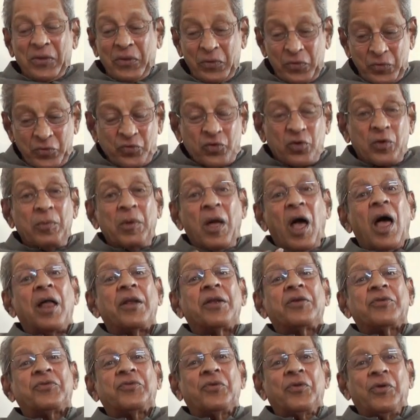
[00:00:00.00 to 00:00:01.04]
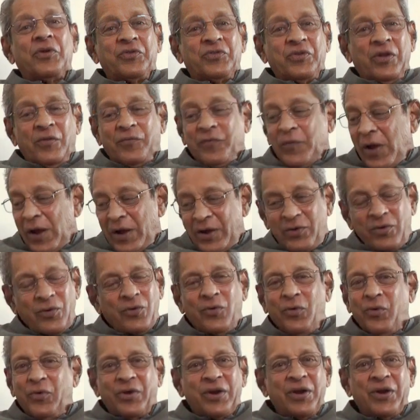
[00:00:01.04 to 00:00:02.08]
You should be honest to yourself. I
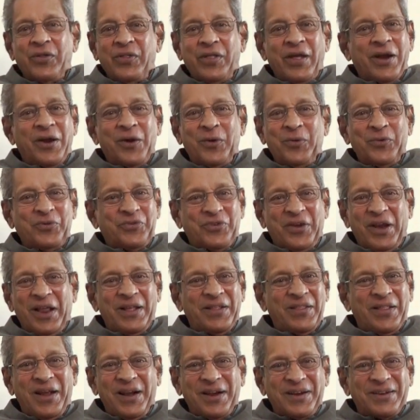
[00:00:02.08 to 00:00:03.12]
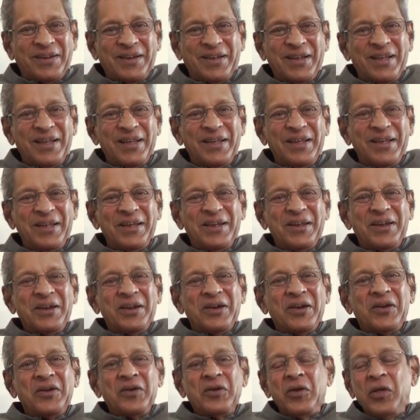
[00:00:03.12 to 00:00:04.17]
don't look into the accounts like that.
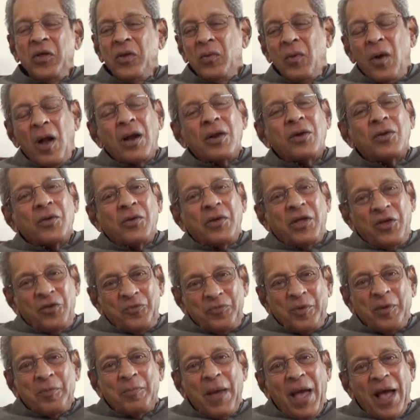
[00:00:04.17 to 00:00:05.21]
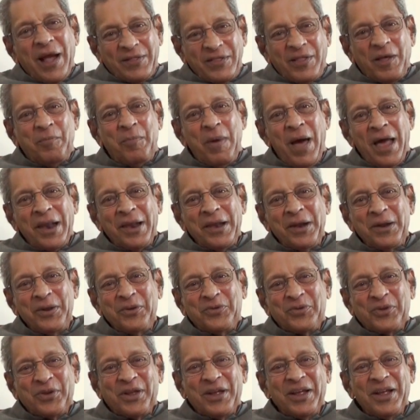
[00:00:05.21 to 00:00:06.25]
Do you want to give me back the
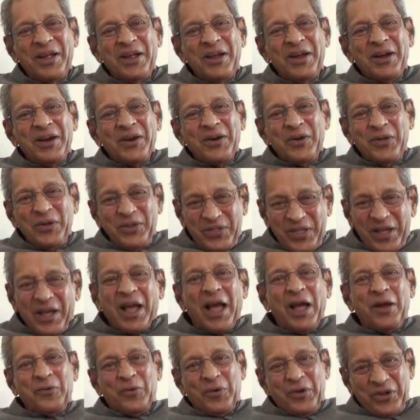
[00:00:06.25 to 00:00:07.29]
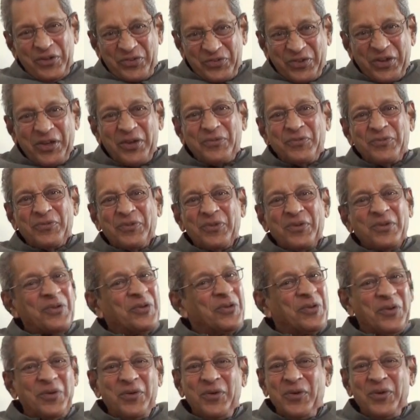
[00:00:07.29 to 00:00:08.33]
balance? Do you think I would receive?
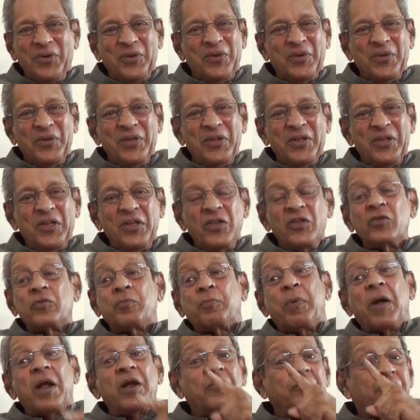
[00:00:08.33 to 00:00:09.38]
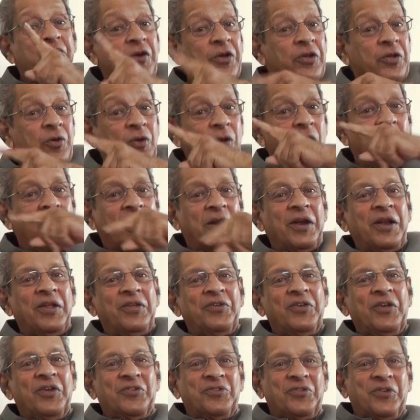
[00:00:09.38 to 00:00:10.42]
No. Spend for your
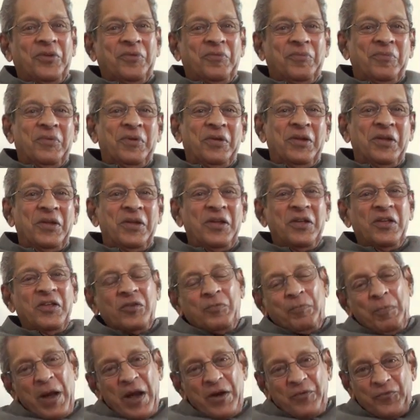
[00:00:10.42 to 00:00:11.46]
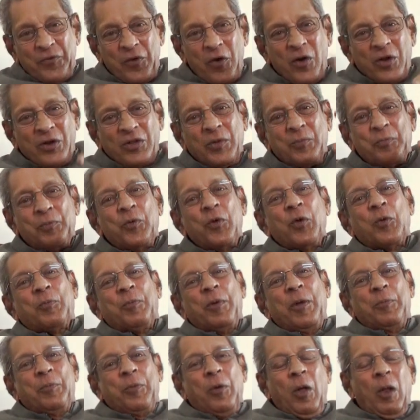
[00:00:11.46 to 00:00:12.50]
organization. Spend for the
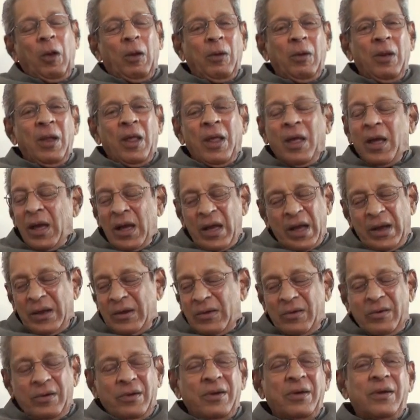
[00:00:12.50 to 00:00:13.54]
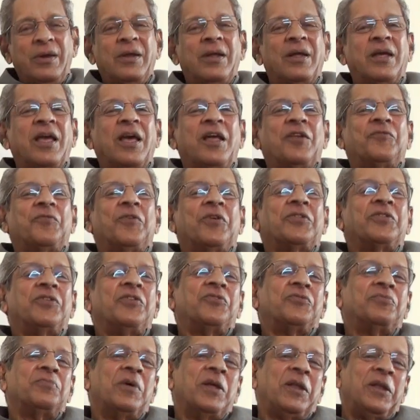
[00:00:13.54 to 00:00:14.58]
poor people. I don't care for
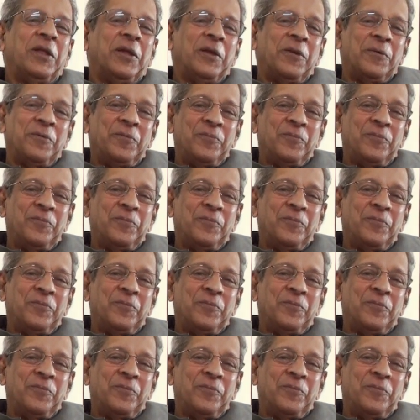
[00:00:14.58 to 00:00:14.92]
this money.